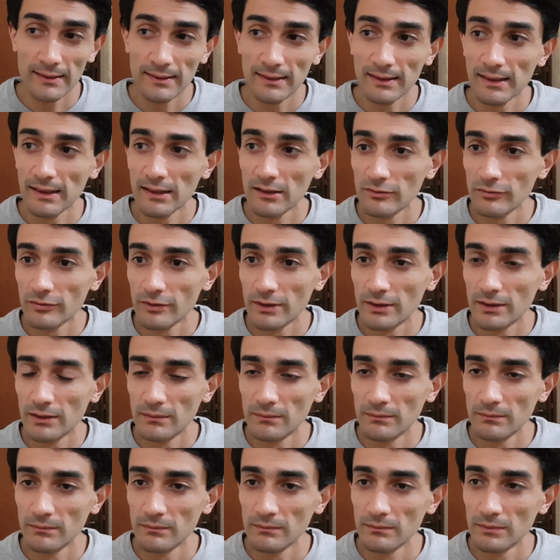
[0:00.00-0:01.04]
They have
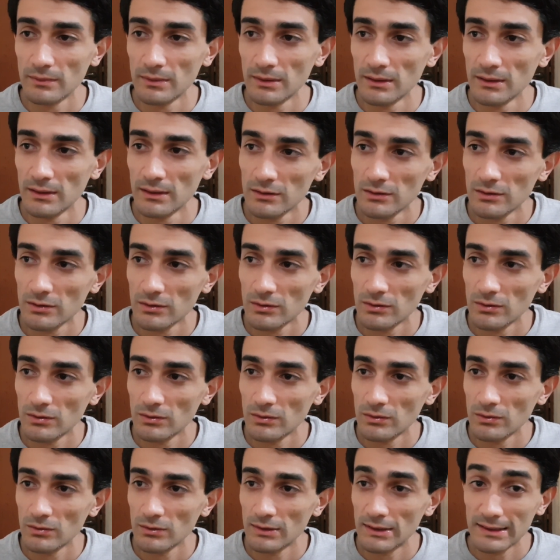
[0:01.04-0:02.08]
them,
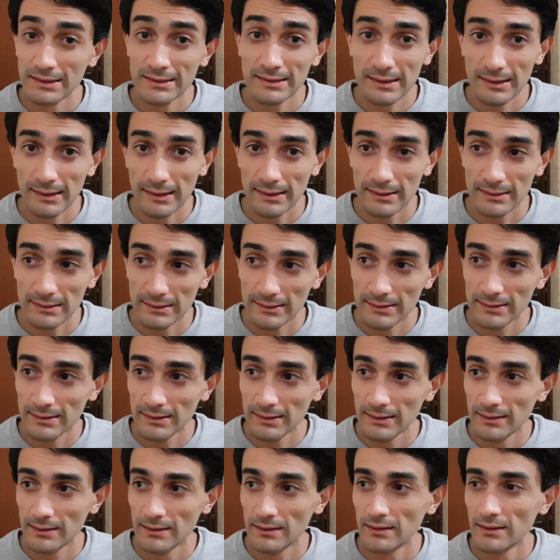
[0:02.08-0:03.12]
so they still exist
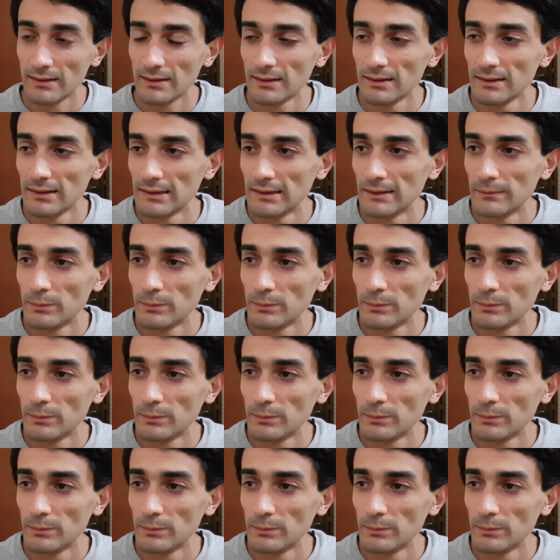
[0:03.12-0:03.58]
here.